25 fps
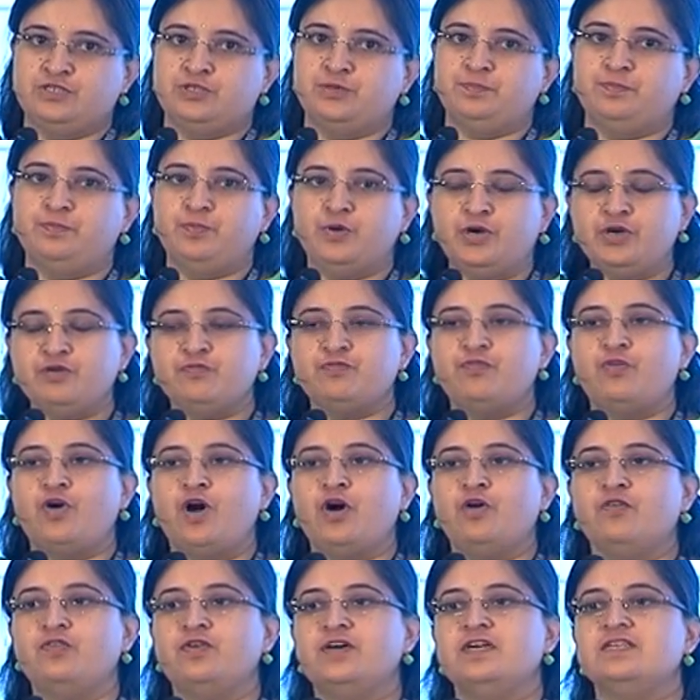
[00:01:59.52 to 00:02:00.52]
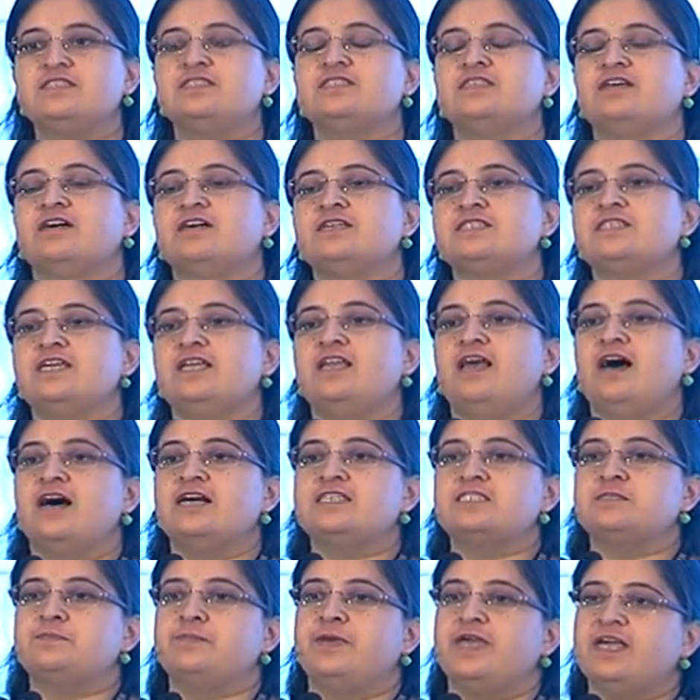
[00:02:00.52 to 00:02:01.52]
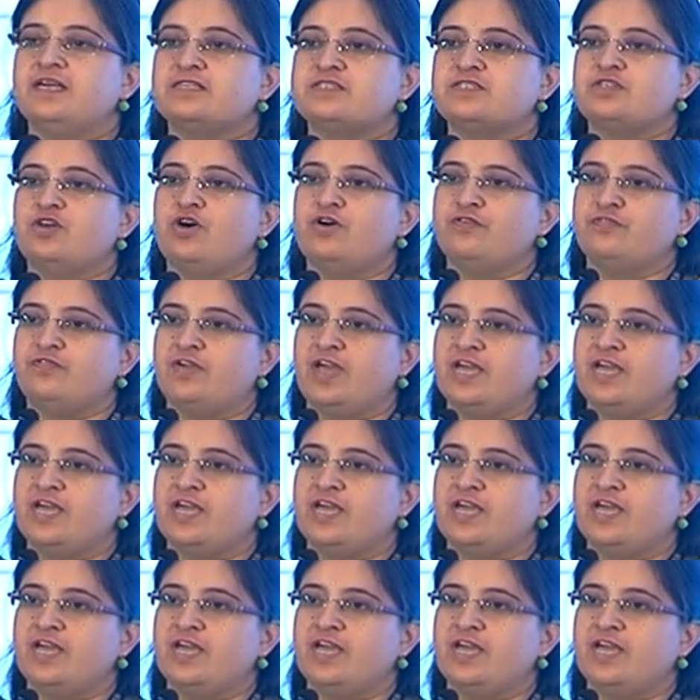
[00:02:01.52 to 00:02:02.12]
to put forward certain aspects of